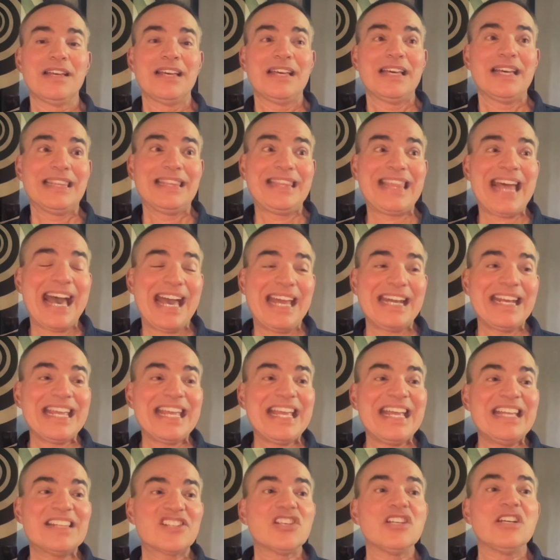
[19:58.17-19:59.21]
that
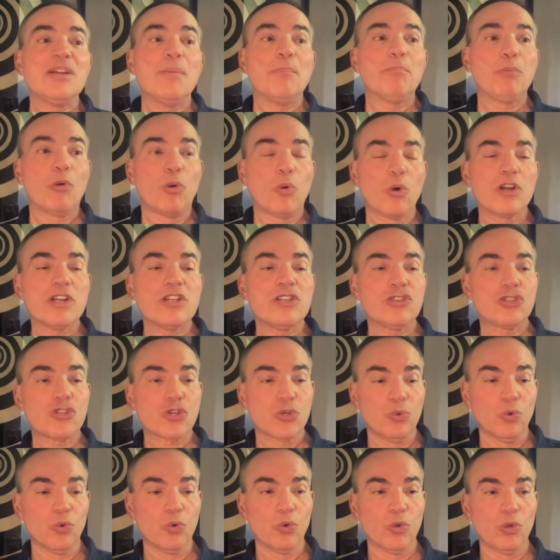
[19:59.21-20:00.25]
it's an important
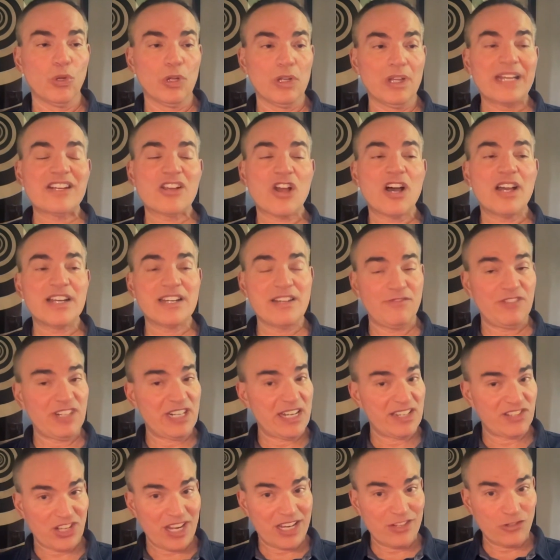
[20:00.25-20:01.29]
tool and kind of an
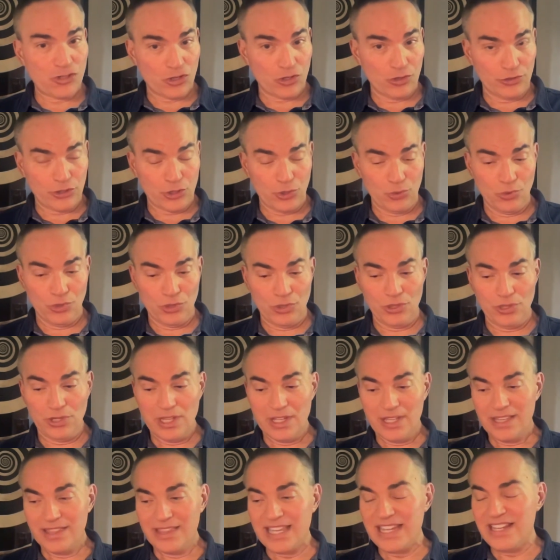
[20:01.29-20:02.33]
essential tool
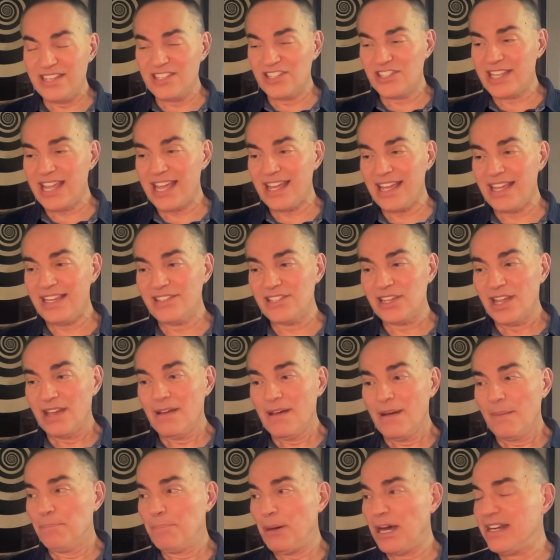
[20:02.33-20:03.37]
these days,
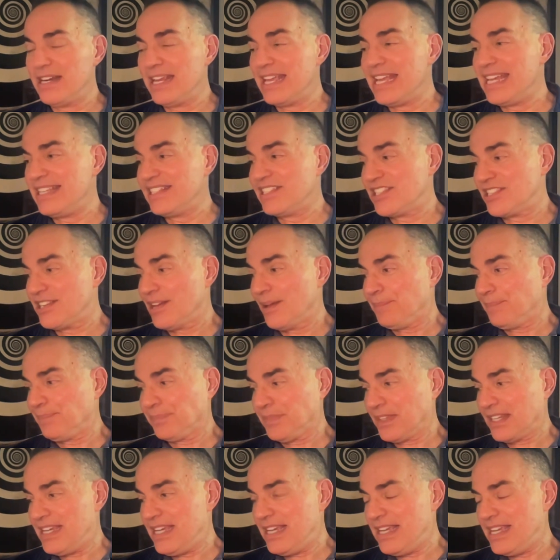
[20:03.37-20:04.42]
but it
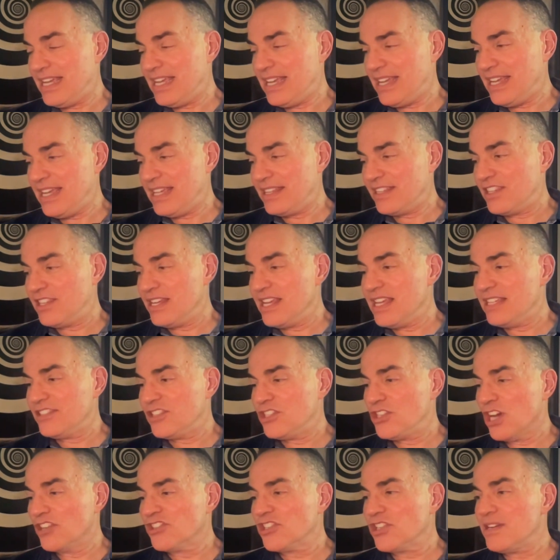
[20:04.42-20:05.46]

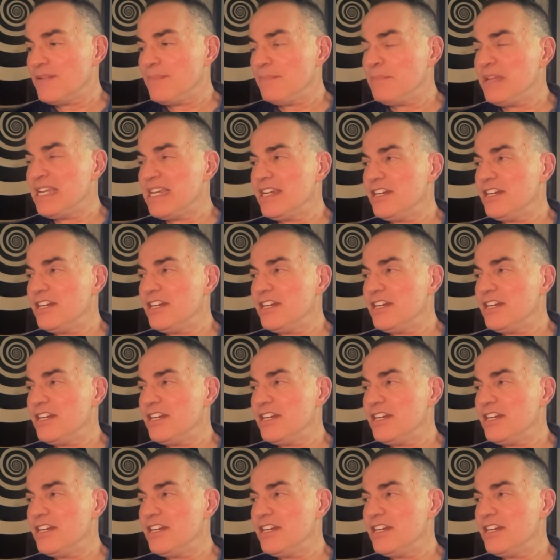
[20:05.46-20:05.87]
doesn't mean